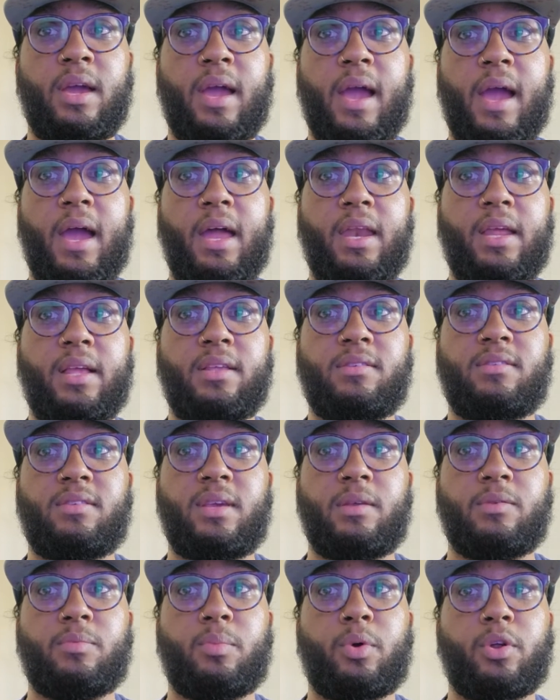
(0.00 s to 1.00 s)
and it
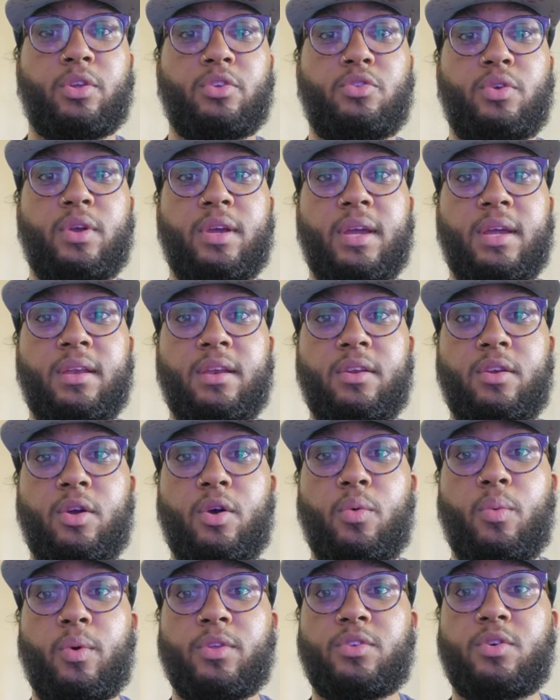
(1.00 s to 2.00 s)
seems more intriguing to
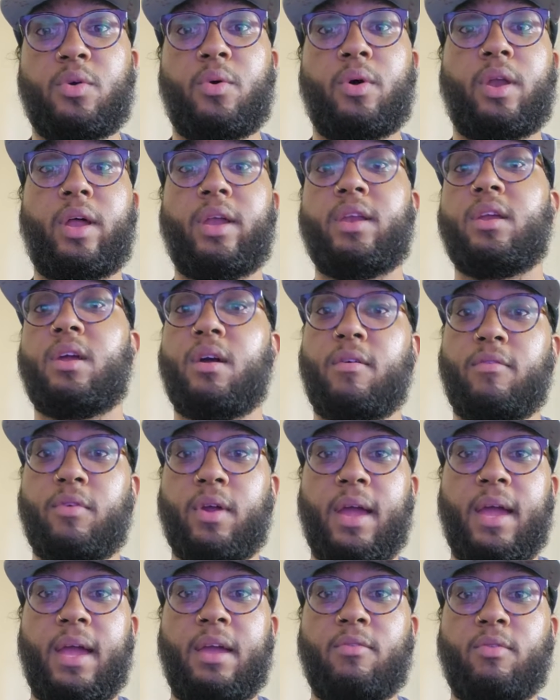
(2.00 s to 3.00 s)
know what's going on in cover
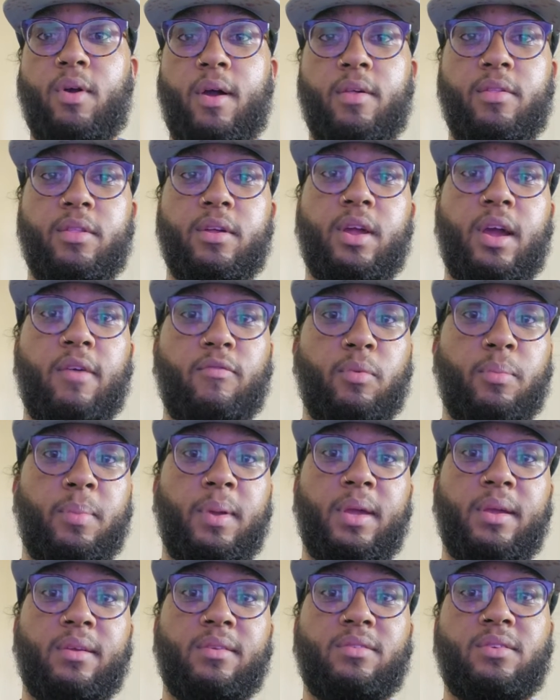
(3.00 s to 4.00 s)
A rather than cover B.